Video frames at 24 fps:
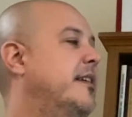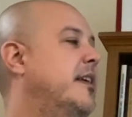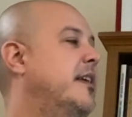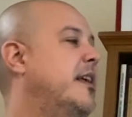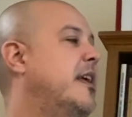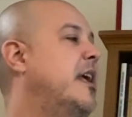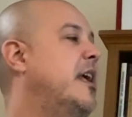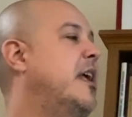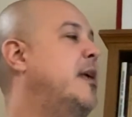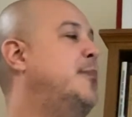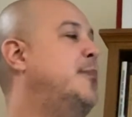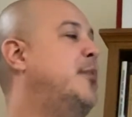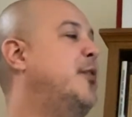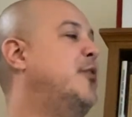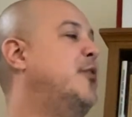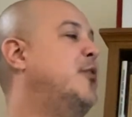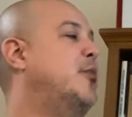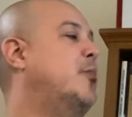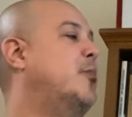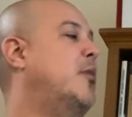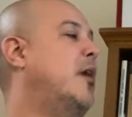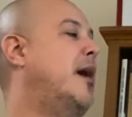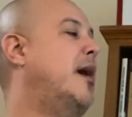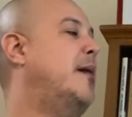He put the
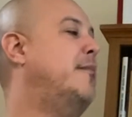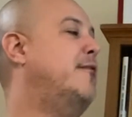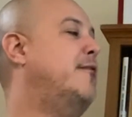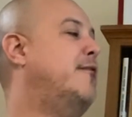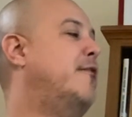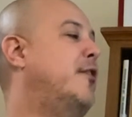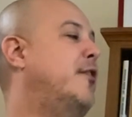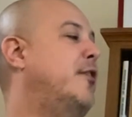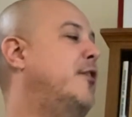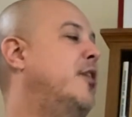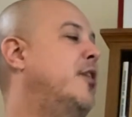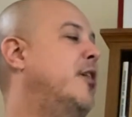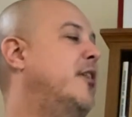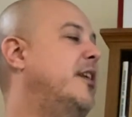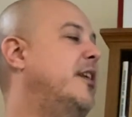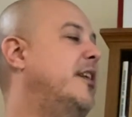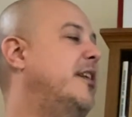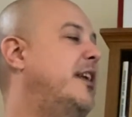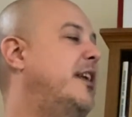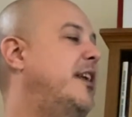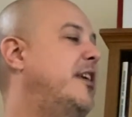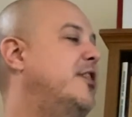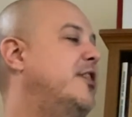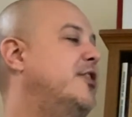ripe fruit on a
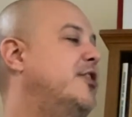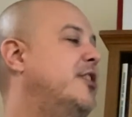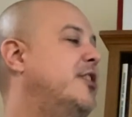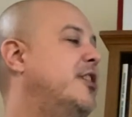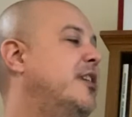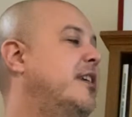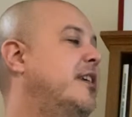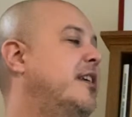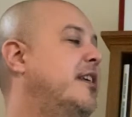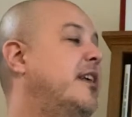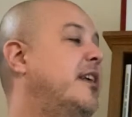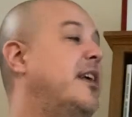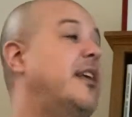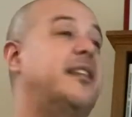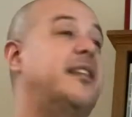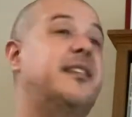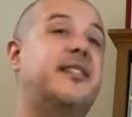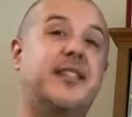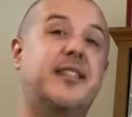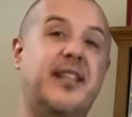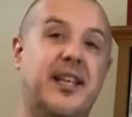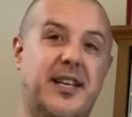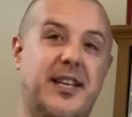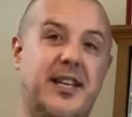dish and
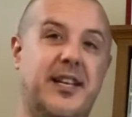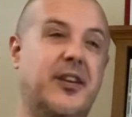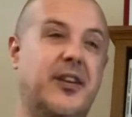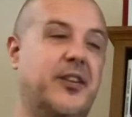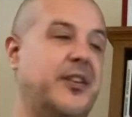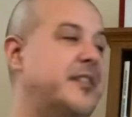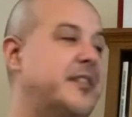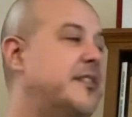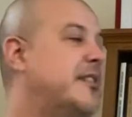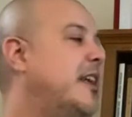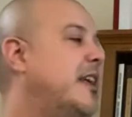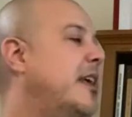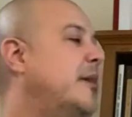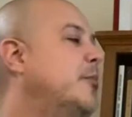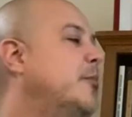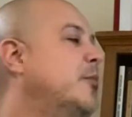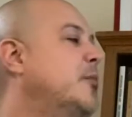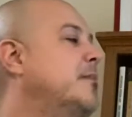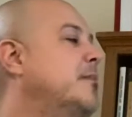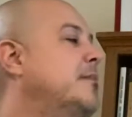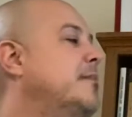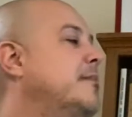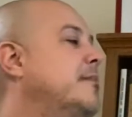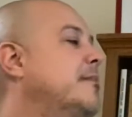set it on his table.
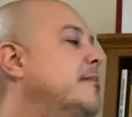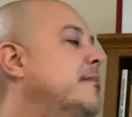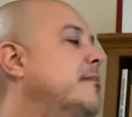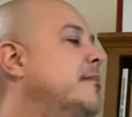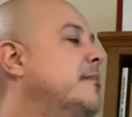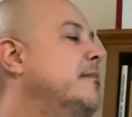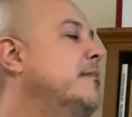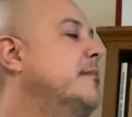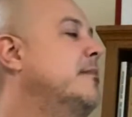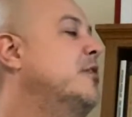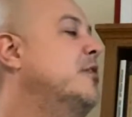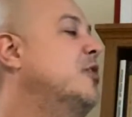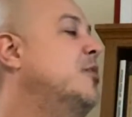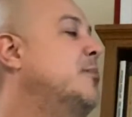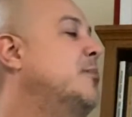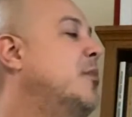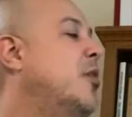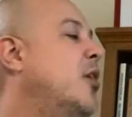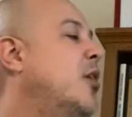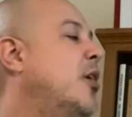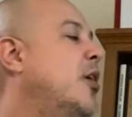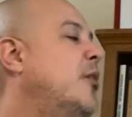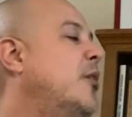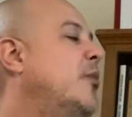
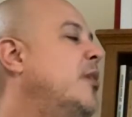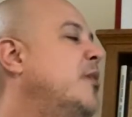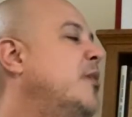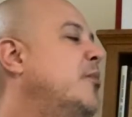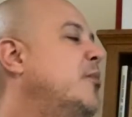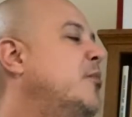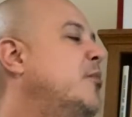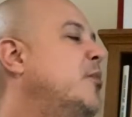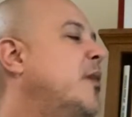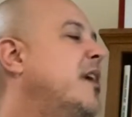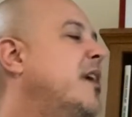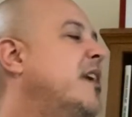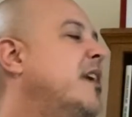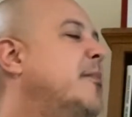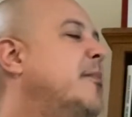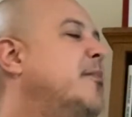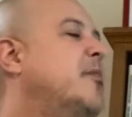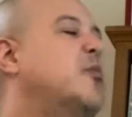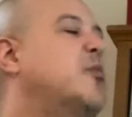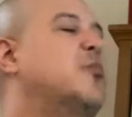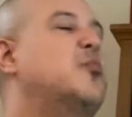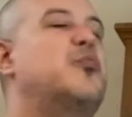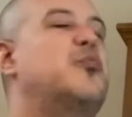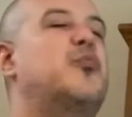Tomorrow, he would wake up
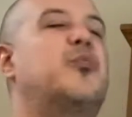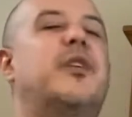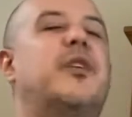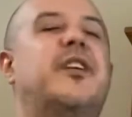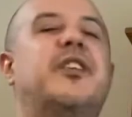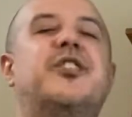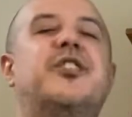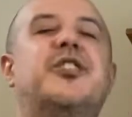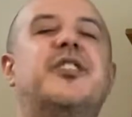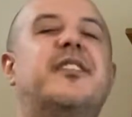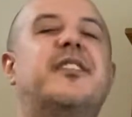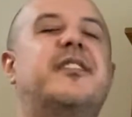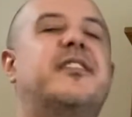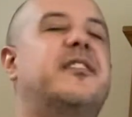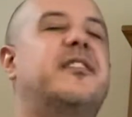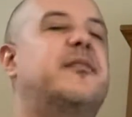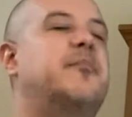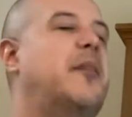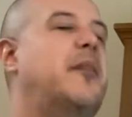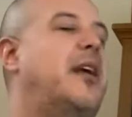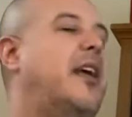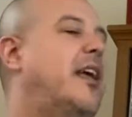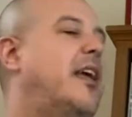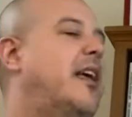the richest
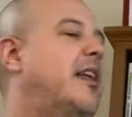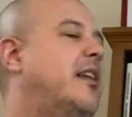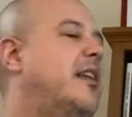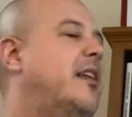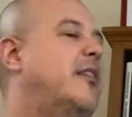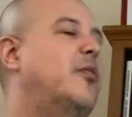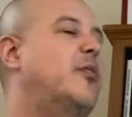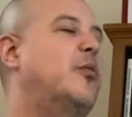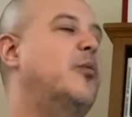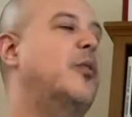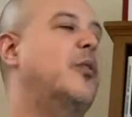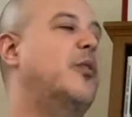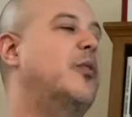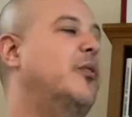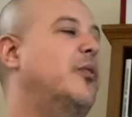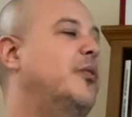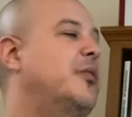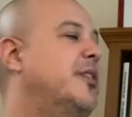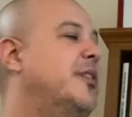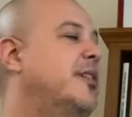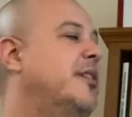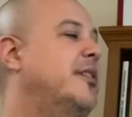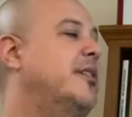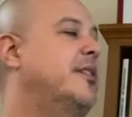man in the world.
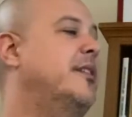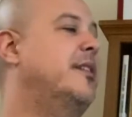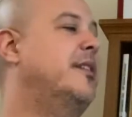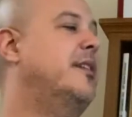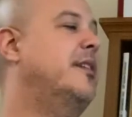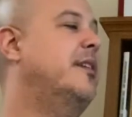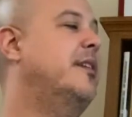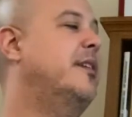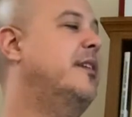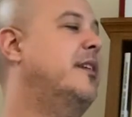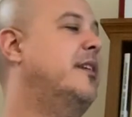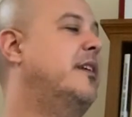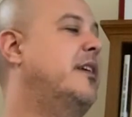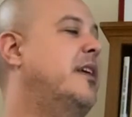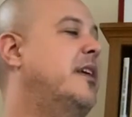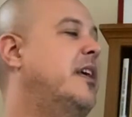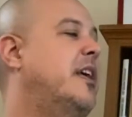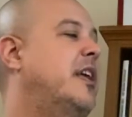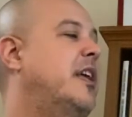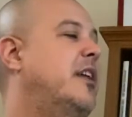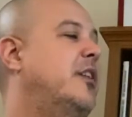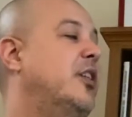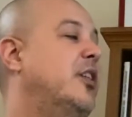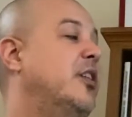
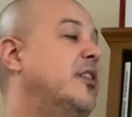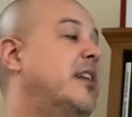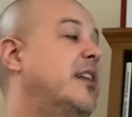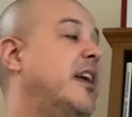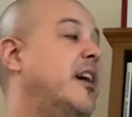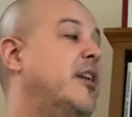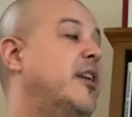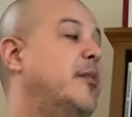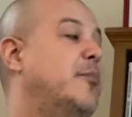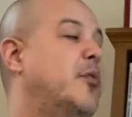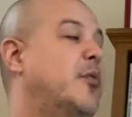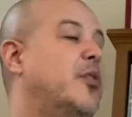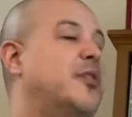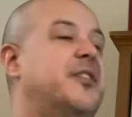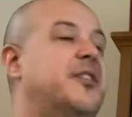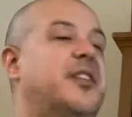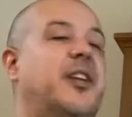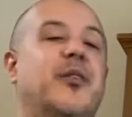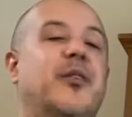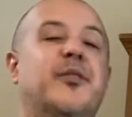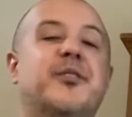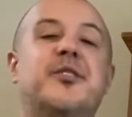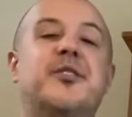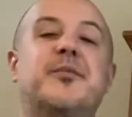He looked down at
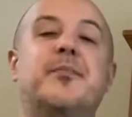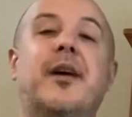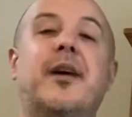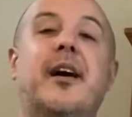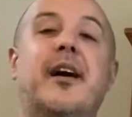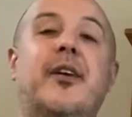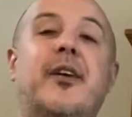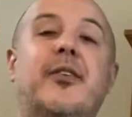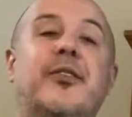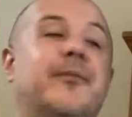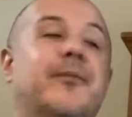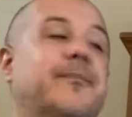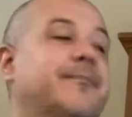Marcel and smiled.